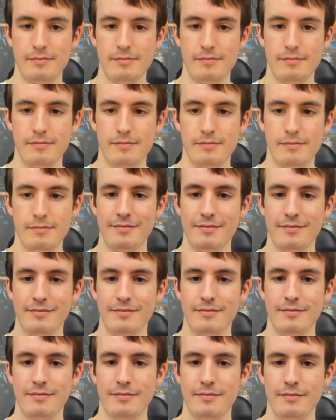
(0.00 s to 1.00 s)

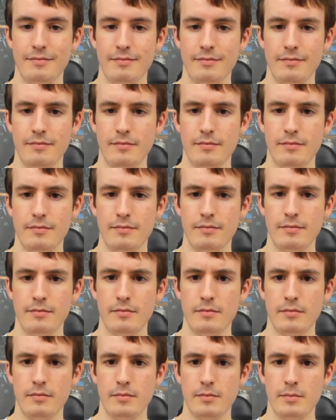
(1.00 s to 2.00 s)

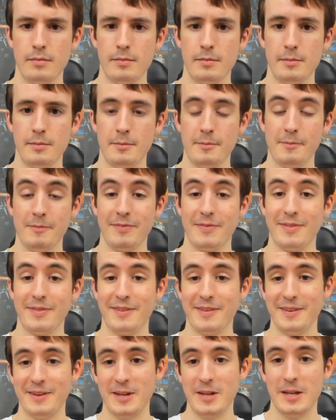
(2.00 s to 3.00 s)

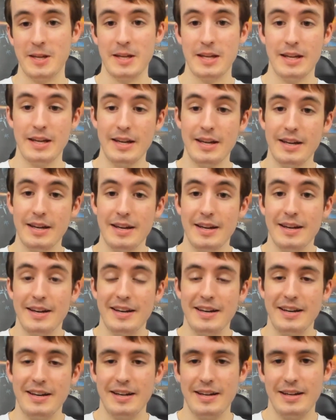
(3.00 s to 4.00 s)

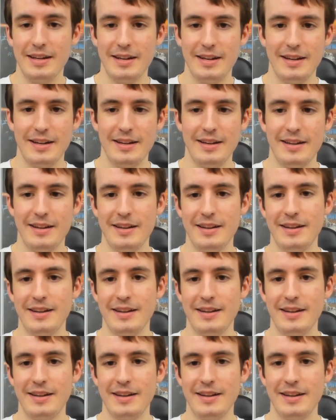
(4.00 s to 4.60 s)
Nothing is said.